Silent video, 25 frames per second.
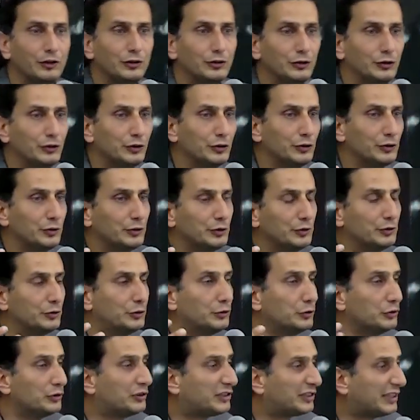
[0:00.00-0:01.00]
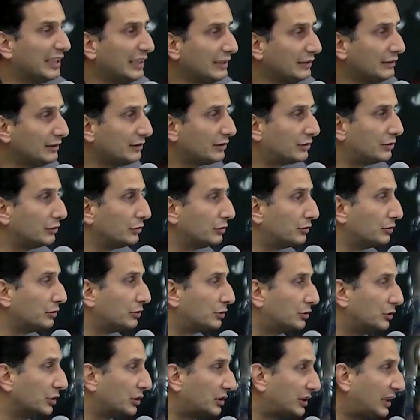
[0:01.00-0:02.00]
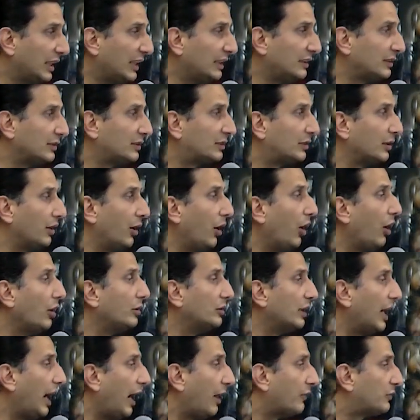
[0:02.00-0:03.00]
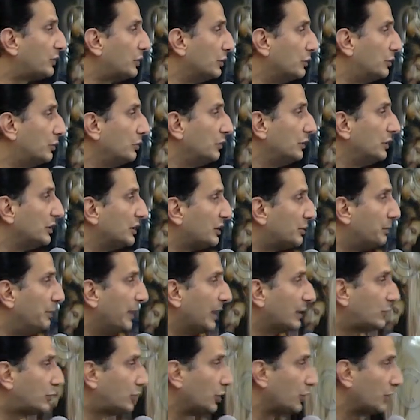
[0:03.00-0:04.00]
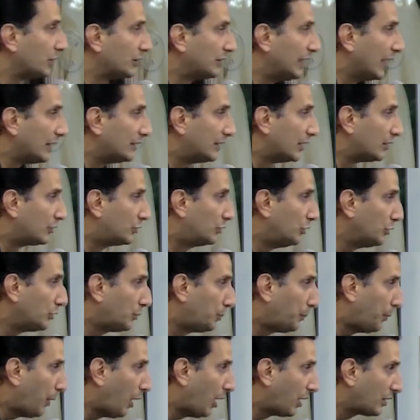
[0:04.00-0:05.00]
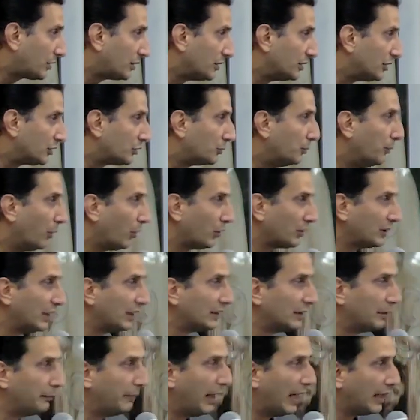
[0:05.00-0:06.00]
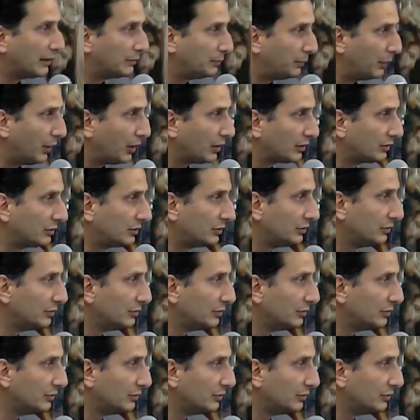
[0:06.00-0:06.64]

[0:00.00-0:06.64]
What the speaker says: you do sins, you do good things, all you have to do is make sure that the good part is more than the bad part.